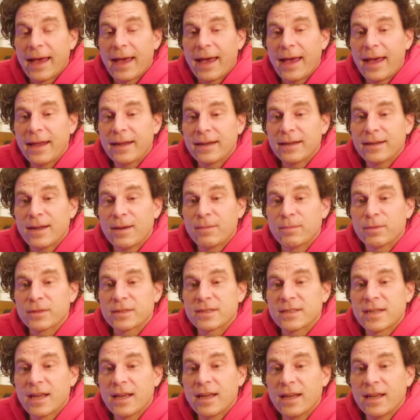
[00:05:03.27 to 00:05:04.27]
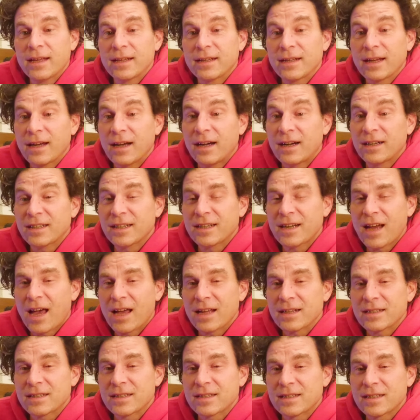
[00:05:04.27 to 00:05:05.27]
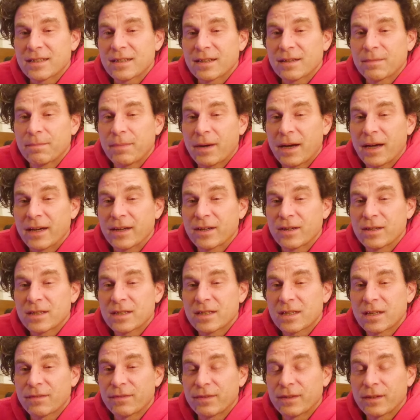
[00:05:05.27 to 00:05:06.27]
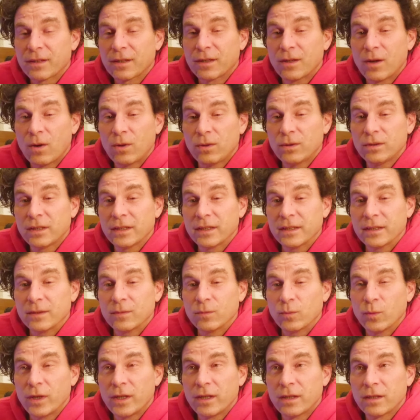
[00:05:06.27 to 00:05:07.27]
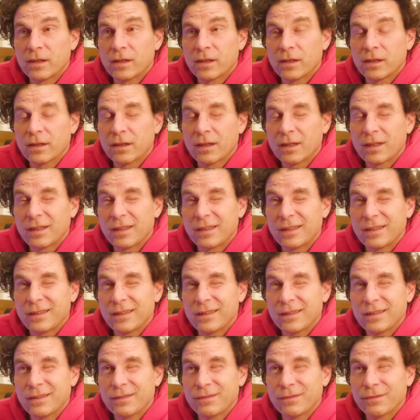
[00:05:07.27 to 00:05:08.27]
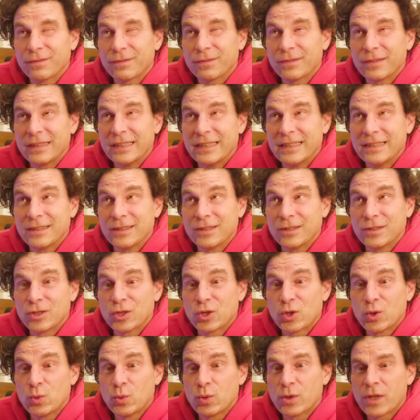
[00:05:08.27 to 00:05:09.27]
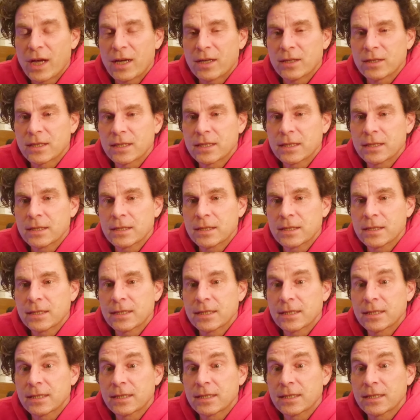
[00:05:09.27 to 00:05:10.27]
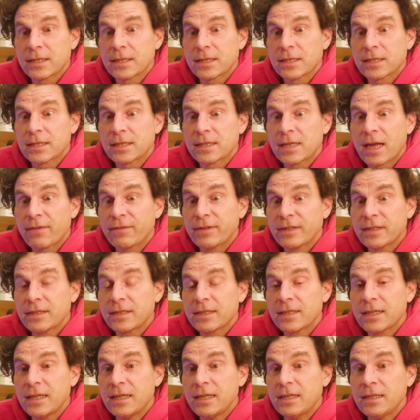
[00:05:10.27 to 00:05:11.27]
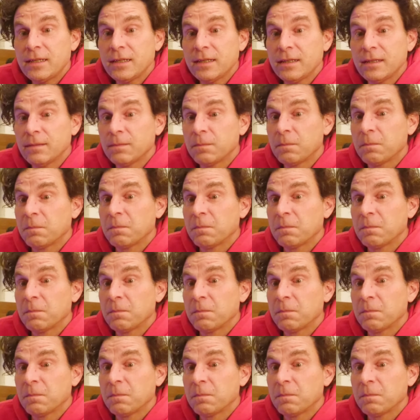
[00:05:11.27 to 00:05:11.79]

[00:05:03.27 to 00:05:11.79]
At number 10, Ararat by Christopher Golden, winner of in 2017.